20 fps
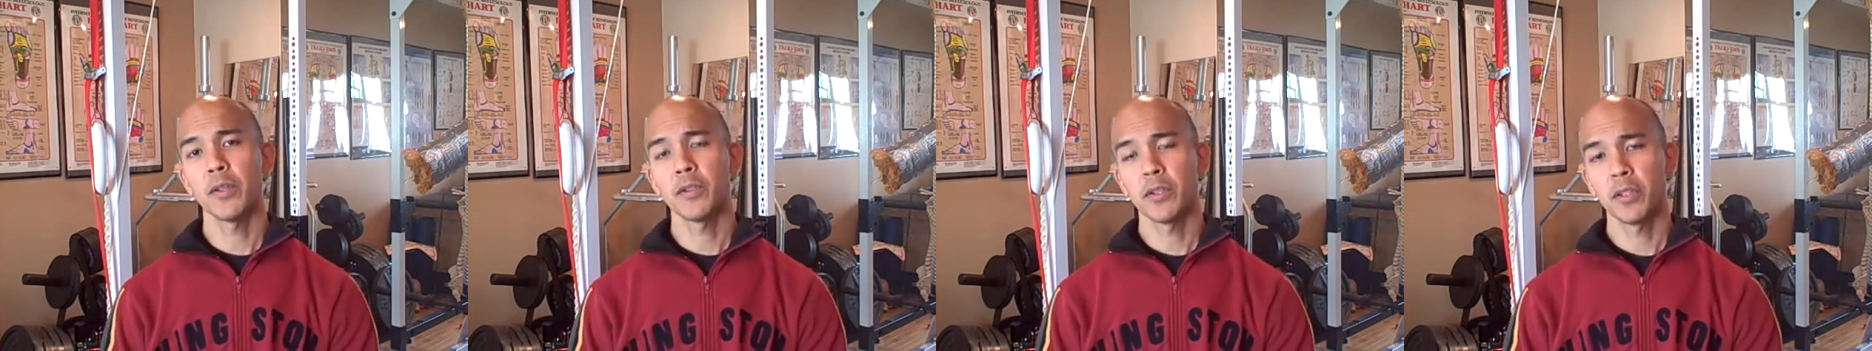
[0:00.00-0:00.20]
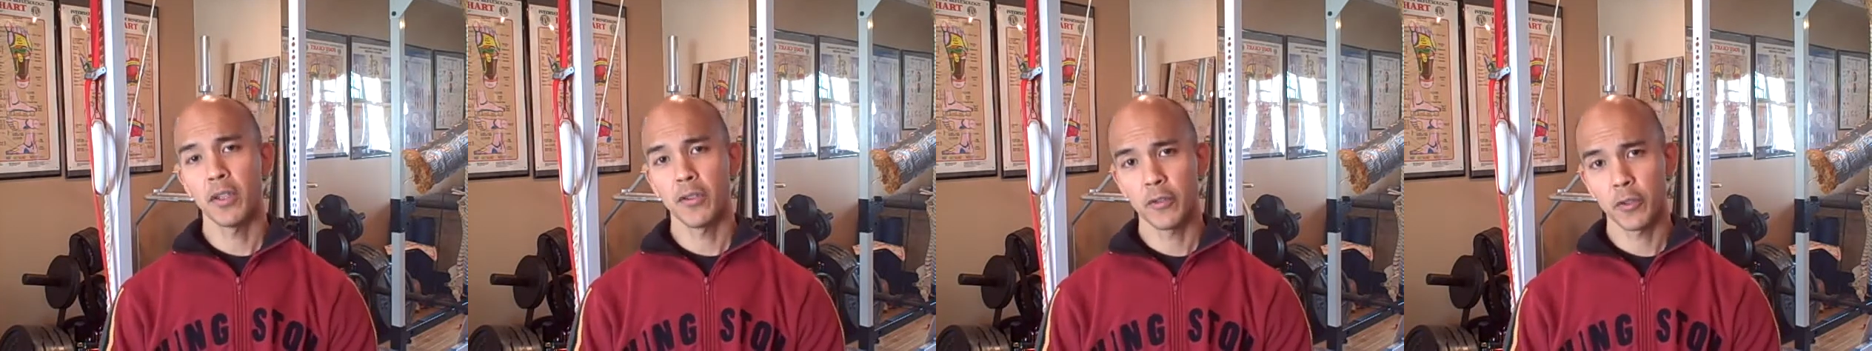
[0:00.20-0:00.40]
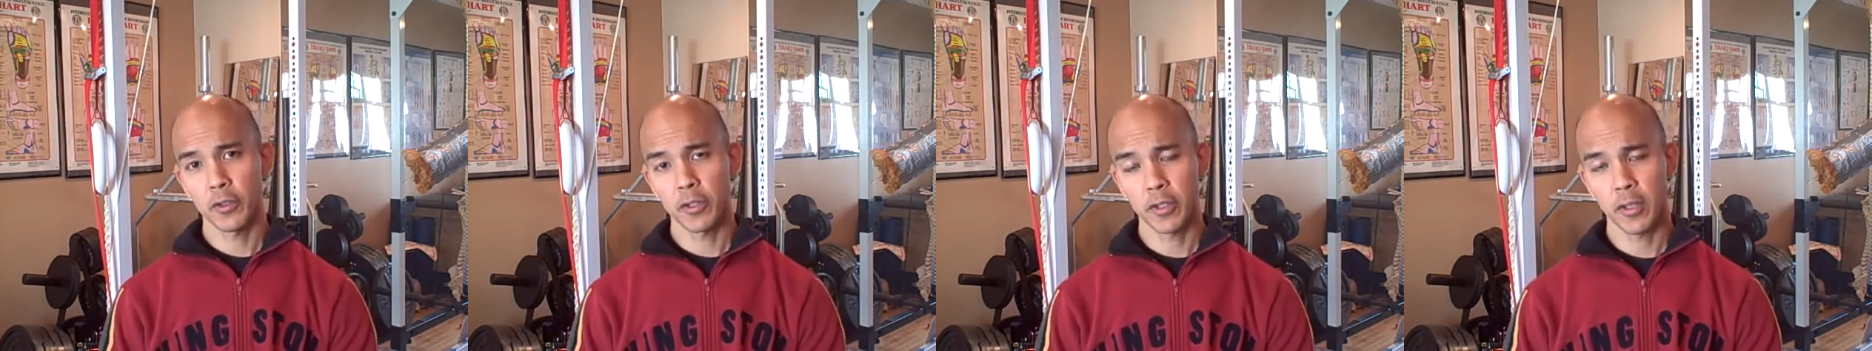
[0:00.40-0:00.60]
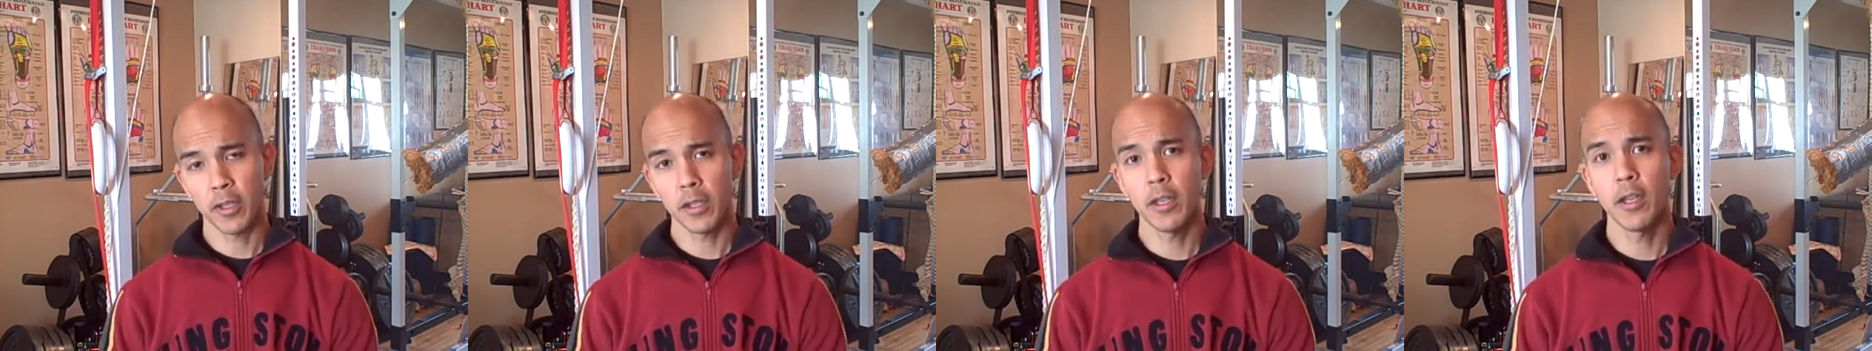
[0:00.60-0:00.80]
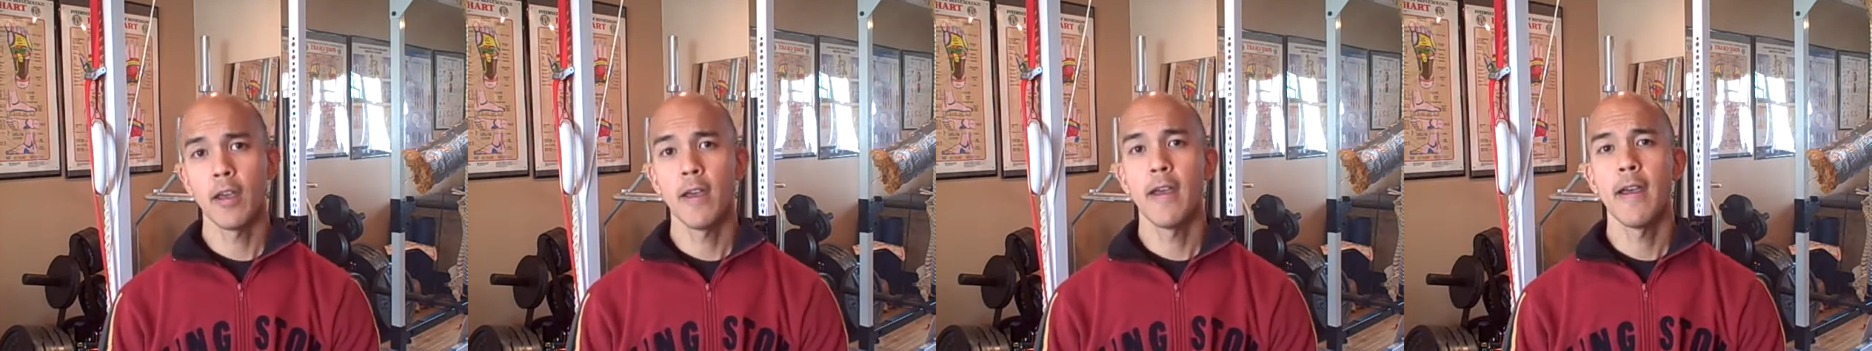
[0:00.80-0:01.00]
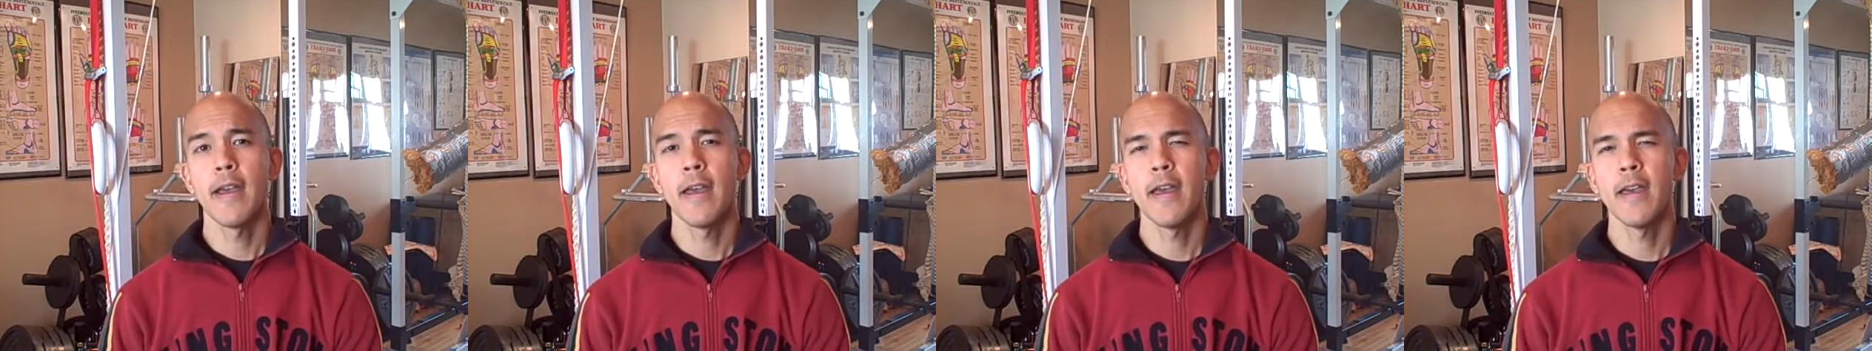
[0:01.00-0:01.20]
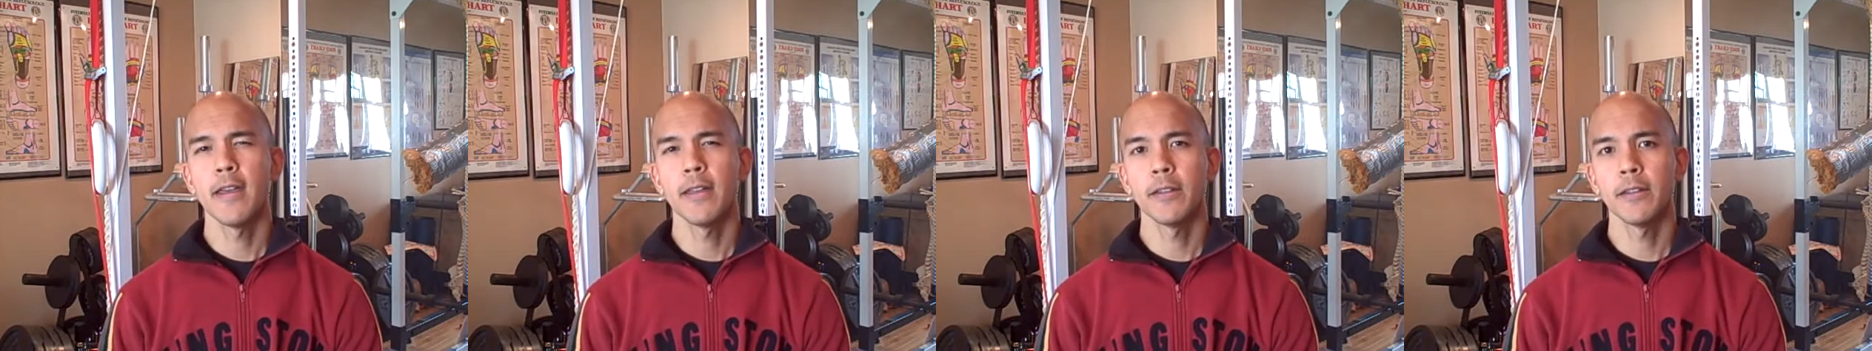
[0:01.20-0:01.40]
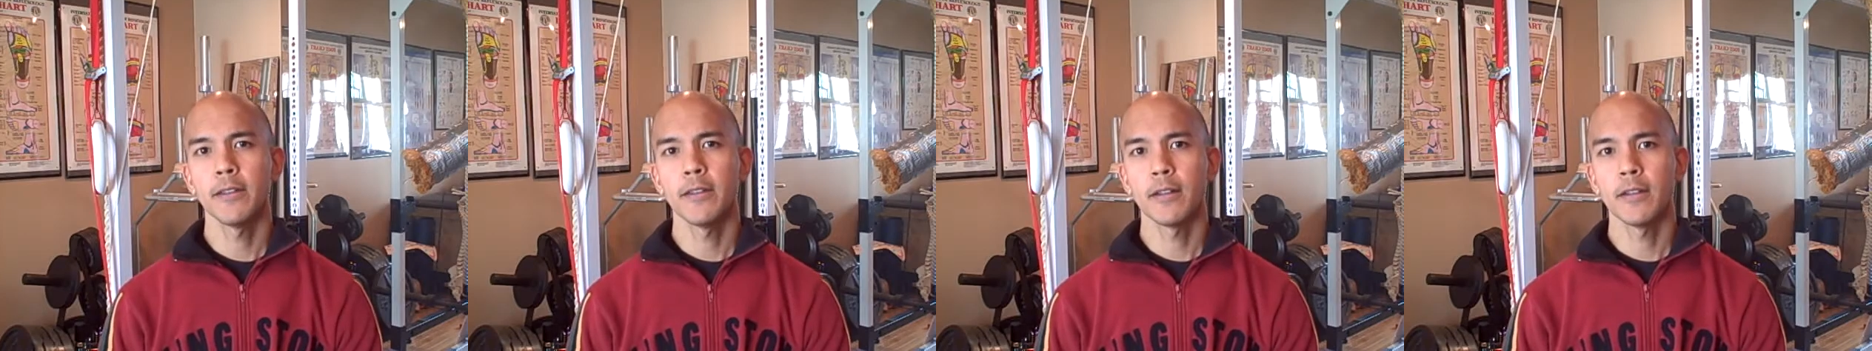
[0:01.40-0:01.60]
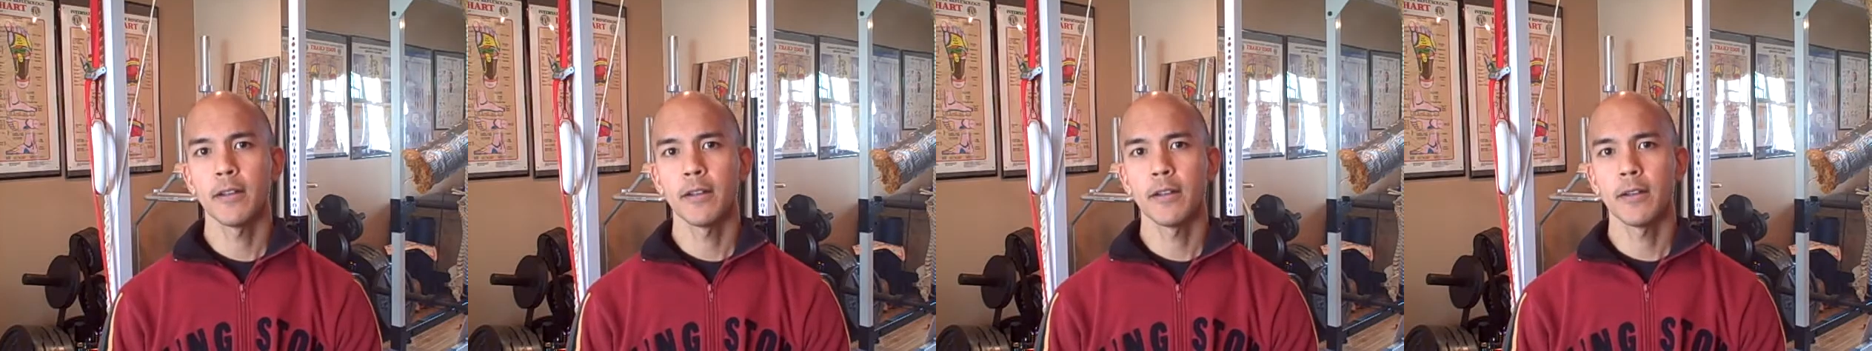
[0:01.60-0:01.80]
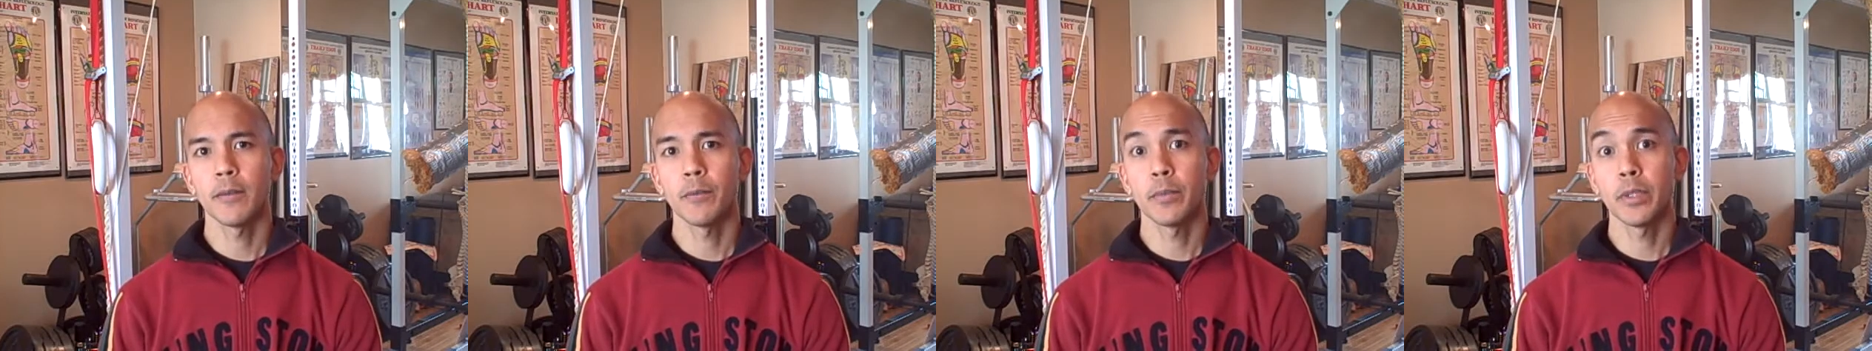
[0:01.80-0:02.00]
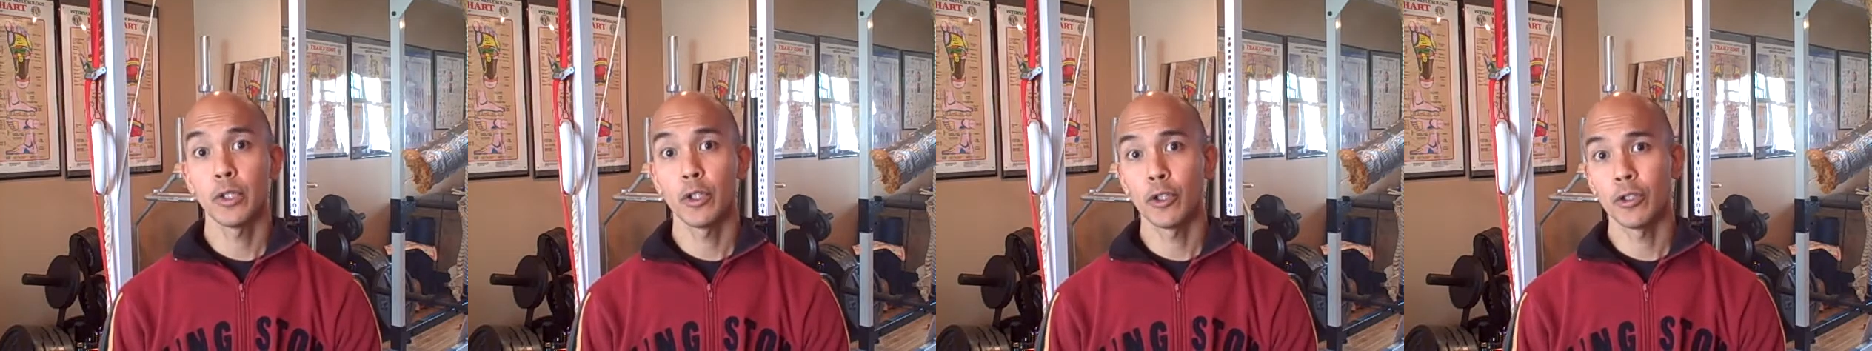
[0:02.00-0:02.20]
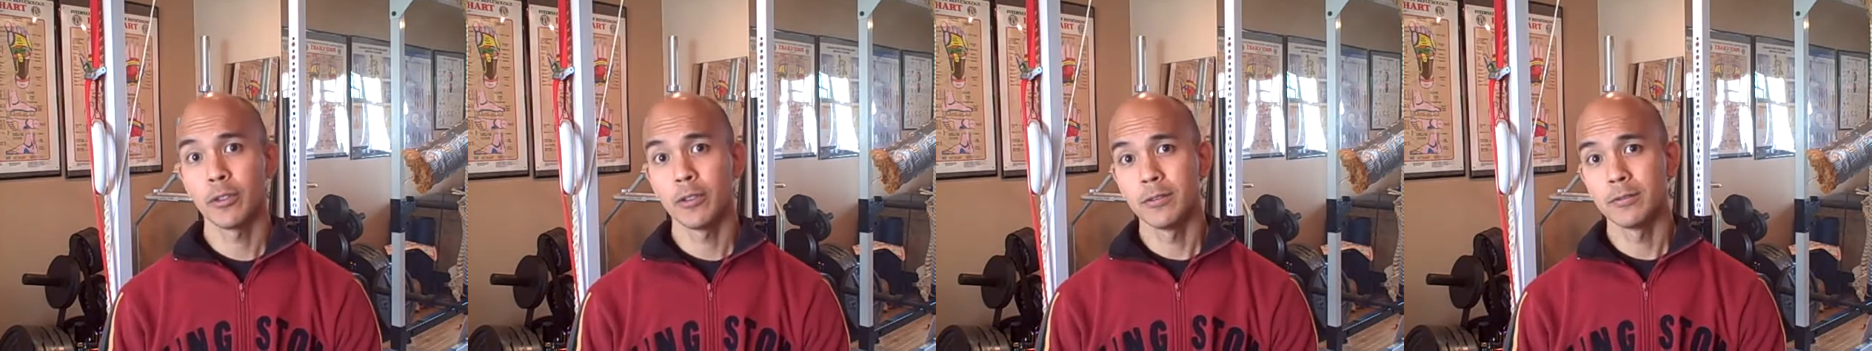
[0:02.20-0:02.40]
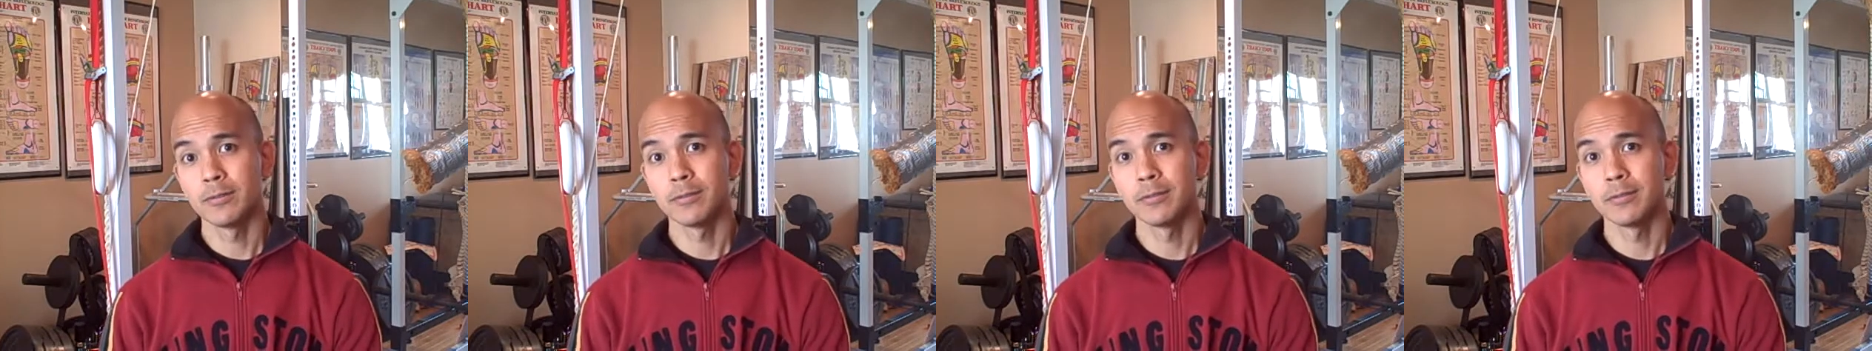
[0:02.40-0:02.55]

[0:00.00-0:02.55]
That's enough for today, and be good.